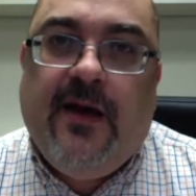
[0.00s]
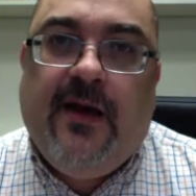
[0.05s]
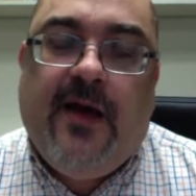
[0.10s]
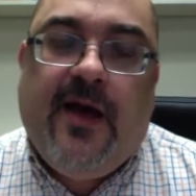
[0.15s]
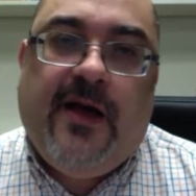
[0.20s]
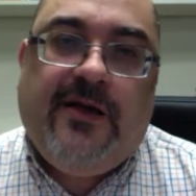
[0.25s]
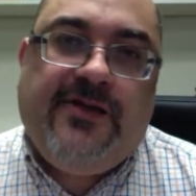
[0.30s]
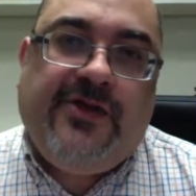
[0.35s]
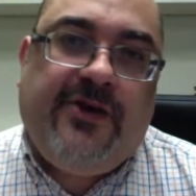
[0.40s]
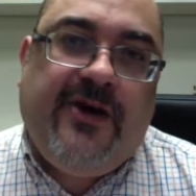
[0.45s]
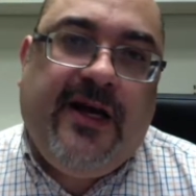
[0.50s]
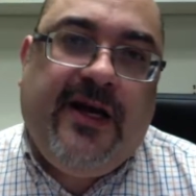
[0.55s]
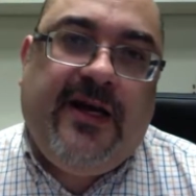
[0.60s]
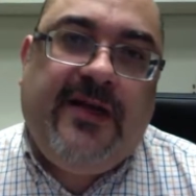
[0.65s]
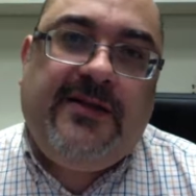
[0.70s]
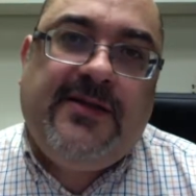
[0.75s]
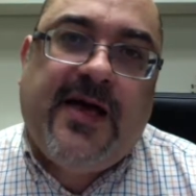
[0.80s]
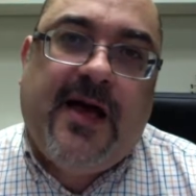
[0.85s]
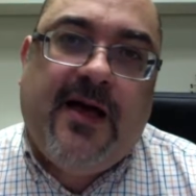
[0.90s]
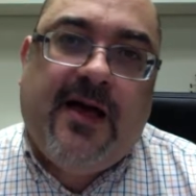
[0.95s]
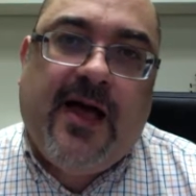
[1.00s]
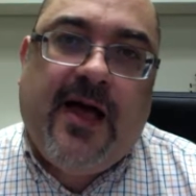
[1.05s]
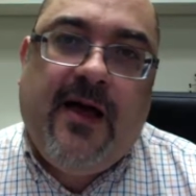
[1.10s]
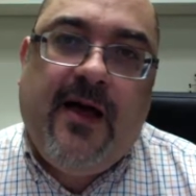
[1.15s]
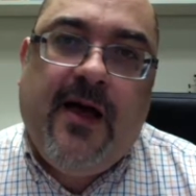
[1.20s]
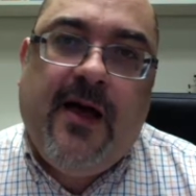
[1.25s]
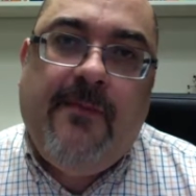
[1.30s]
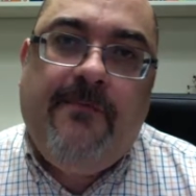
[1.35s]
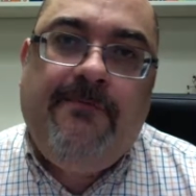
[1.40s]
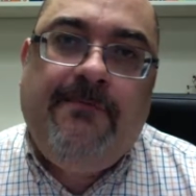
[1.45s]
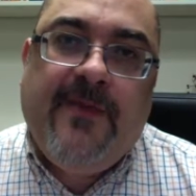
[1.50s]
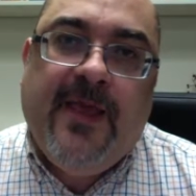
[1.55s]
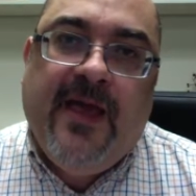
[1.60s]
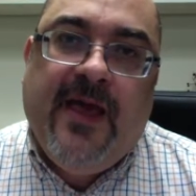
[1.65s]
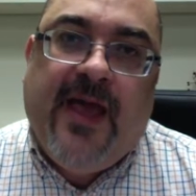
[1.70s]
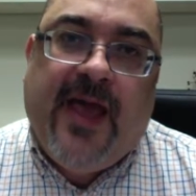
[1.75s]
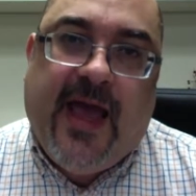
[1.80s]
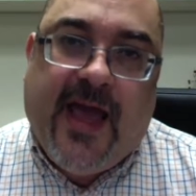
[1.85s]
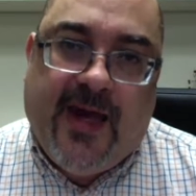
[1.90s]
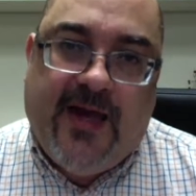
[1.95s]
Turnitin.com
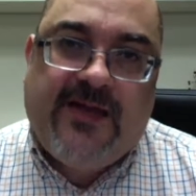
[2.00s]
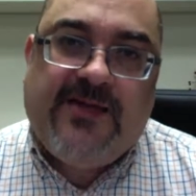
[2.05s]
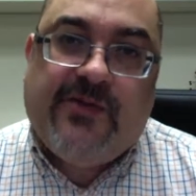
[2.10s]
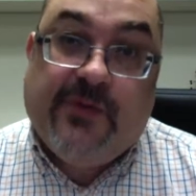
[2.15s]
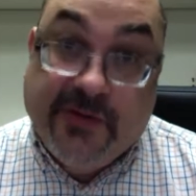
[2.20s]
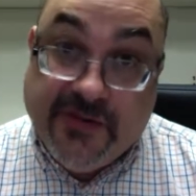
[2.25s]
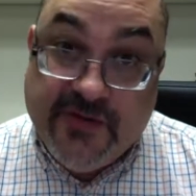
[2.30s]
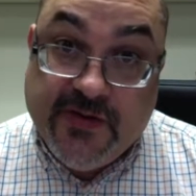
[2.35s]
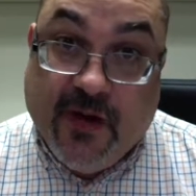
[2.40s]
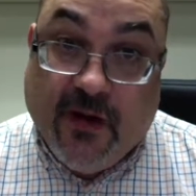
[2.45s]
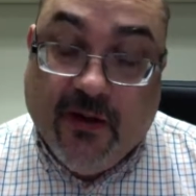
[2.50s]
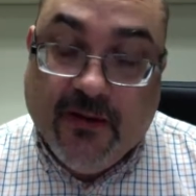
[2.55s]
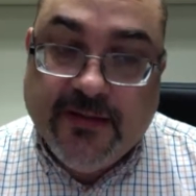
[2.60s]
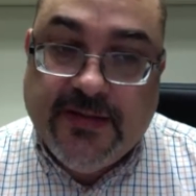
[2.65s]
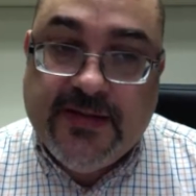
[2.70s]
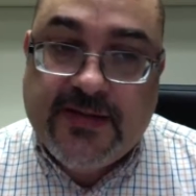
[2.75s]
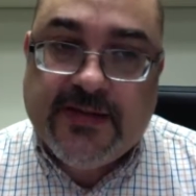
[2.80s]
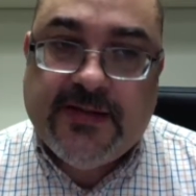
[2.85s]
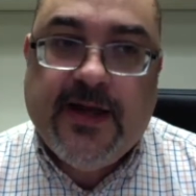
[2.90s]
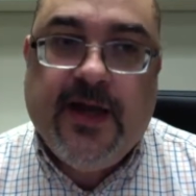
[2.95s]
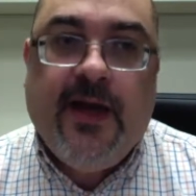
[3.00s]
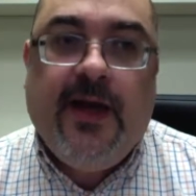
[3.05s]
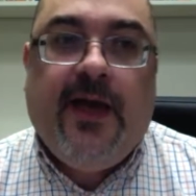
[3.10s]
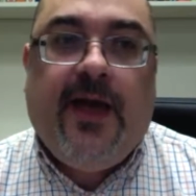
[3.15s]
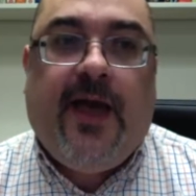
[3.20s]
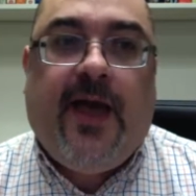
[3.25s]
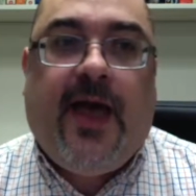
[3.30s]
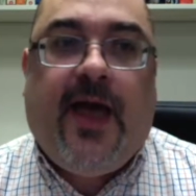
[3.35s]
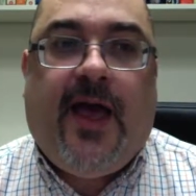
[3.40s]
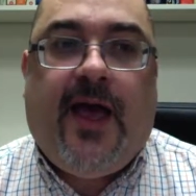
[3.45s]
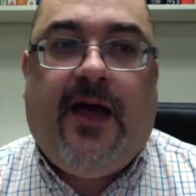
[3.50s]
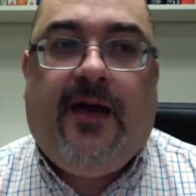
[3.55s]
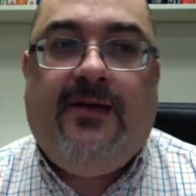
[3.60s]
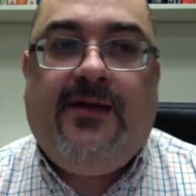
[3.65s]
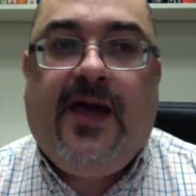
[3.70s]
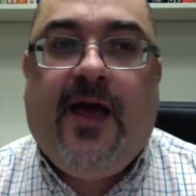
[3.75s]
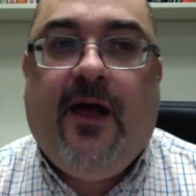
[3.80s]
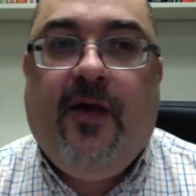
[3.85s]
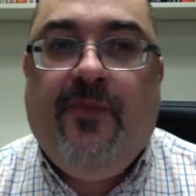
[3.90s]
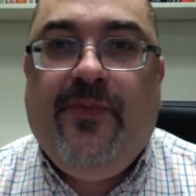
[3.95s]
and its results, and
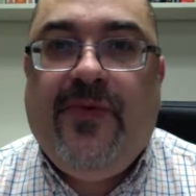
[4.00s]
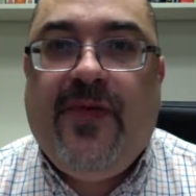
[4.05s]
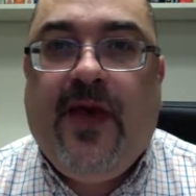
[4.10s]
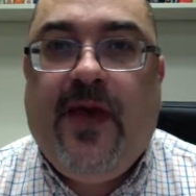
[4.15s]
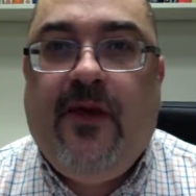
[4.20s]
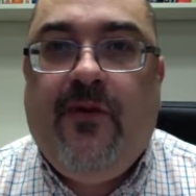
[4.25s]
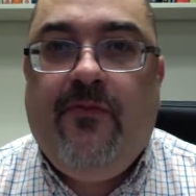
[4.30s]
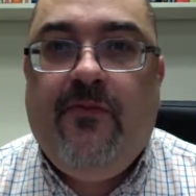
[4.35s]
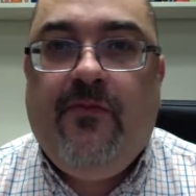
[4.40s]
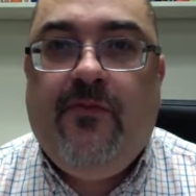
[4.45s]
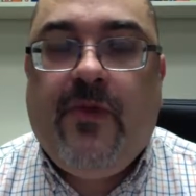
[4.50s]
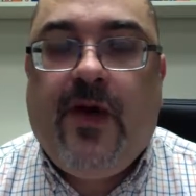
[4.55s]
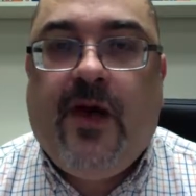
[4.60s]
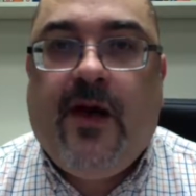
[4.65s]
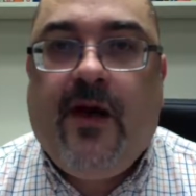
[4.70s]
help them,